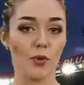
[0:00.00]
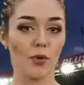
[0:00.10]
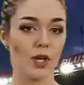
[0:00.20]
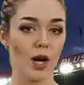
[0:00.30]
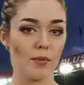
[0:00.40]

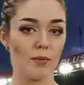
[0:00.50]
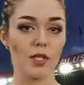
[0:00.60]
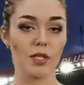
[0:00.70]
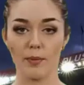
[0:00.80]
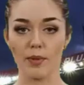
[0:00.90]
over
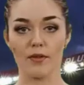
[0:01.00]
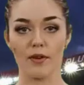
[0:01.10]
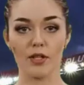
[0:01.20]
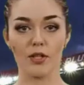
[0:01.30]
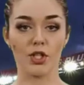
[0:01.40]
Luis
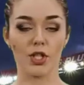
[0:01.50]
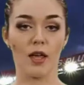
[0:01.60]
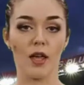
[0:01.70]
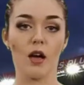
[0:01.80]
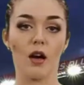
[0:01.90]
Rubiales'
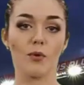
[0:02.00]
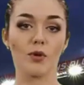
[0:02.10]
conduct.